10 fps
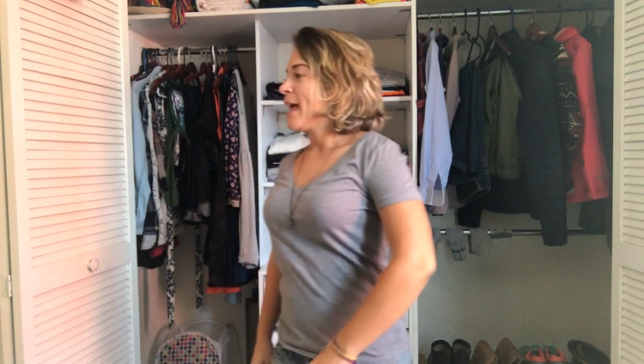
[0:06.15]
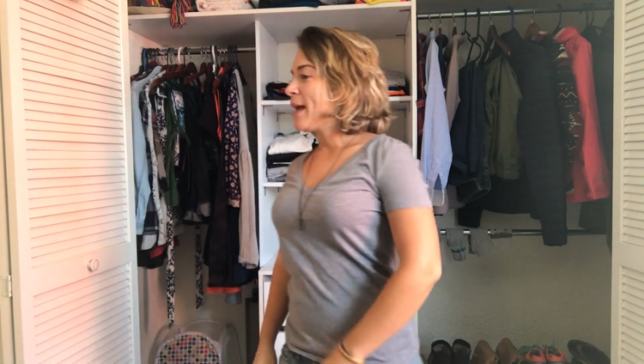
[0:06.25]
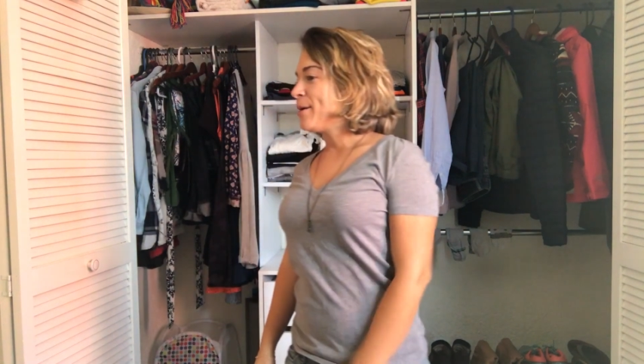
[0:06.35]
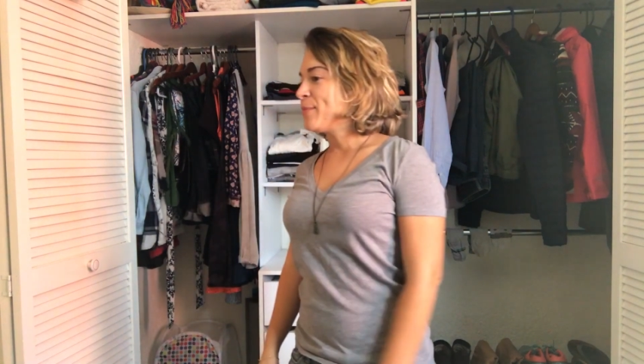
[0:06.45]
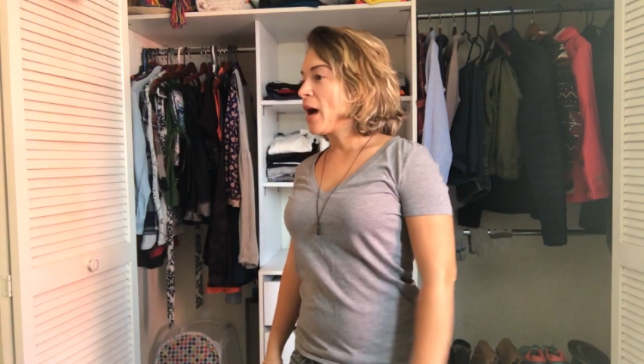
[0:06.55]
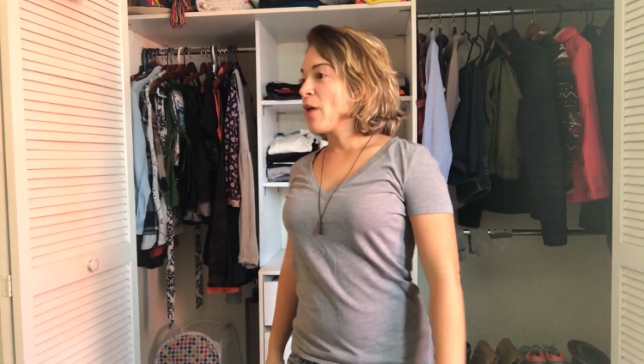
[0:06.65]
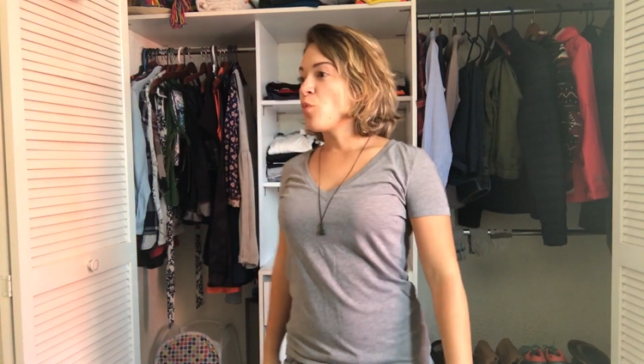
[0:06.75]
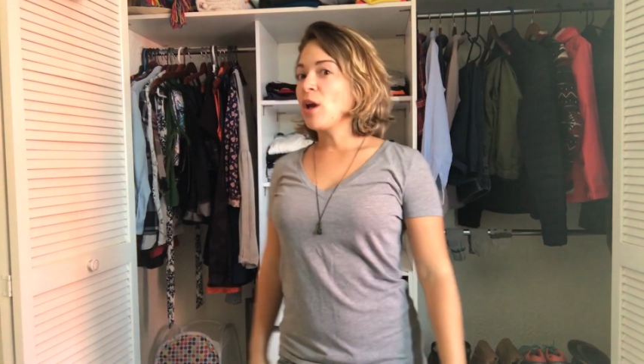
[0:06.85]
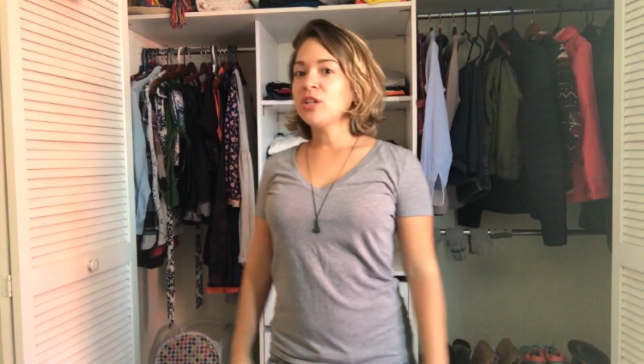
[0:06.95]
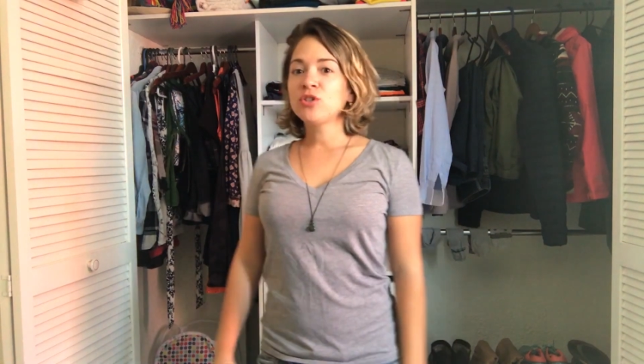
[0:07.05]
I
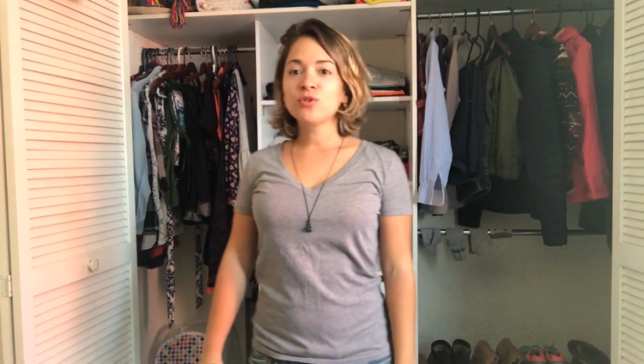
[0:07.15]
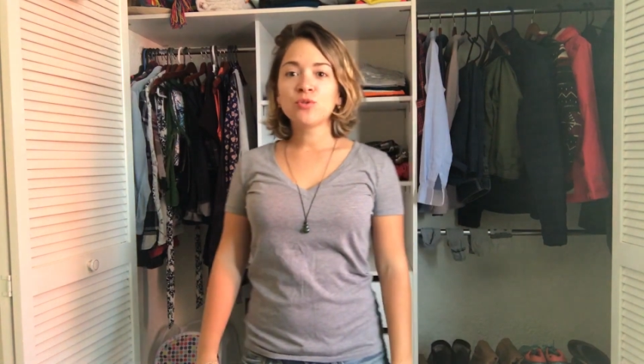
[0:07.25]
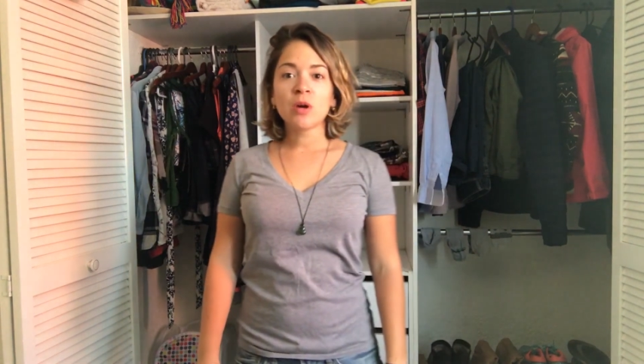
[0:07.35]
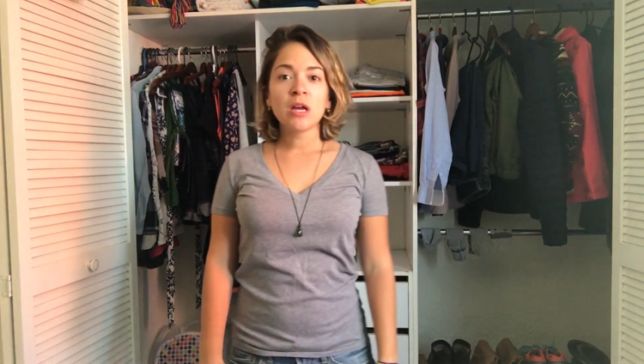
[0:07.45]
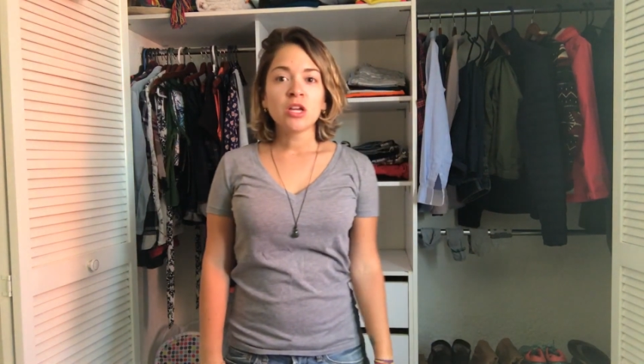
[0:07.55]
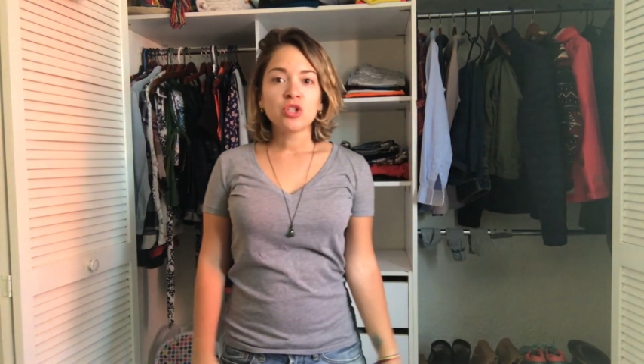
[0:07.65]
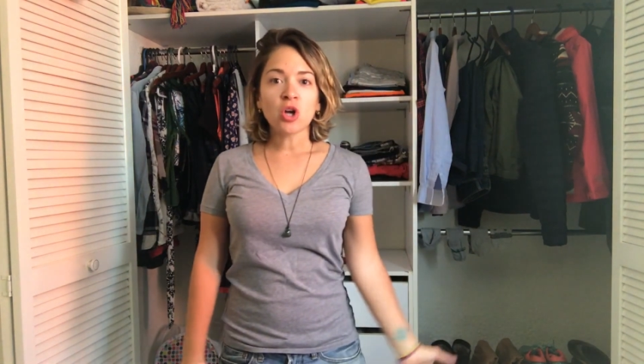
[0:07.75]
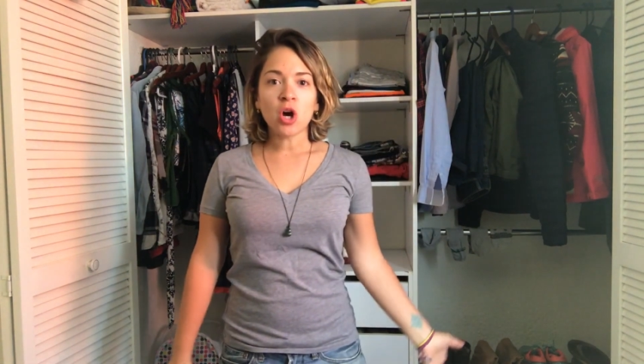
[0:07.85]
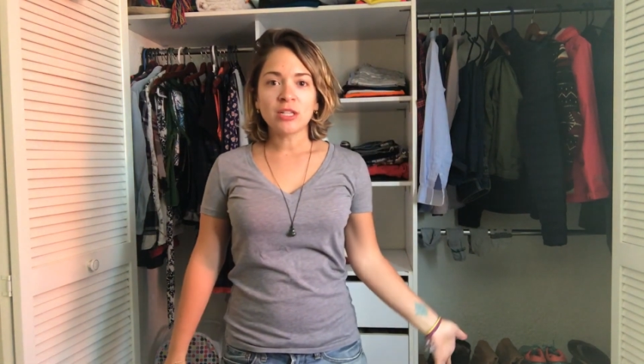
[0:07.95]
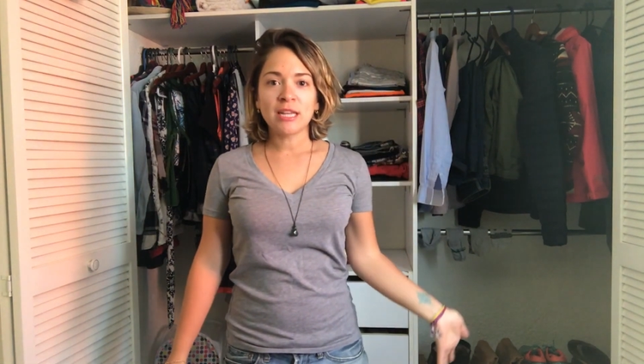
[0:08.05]
wanted to
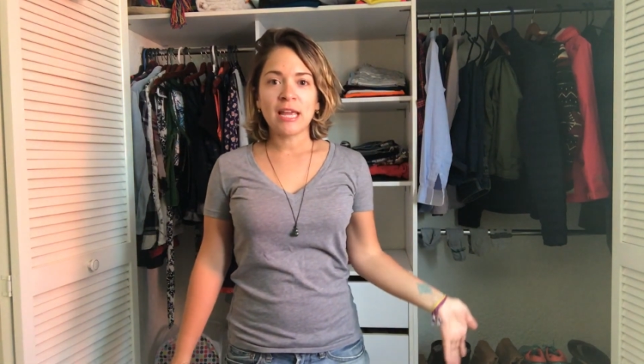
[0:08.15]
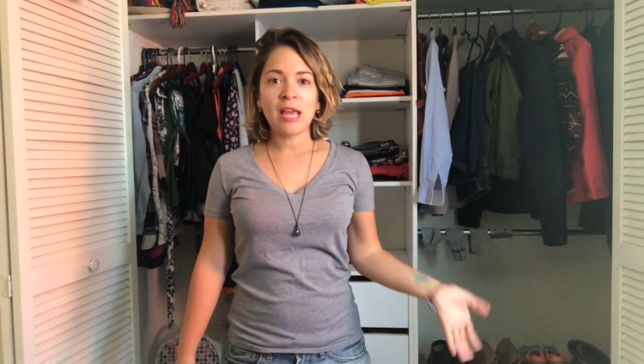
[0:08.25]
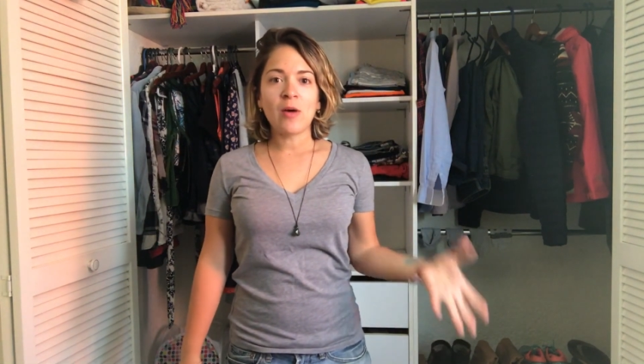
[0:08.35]
talk today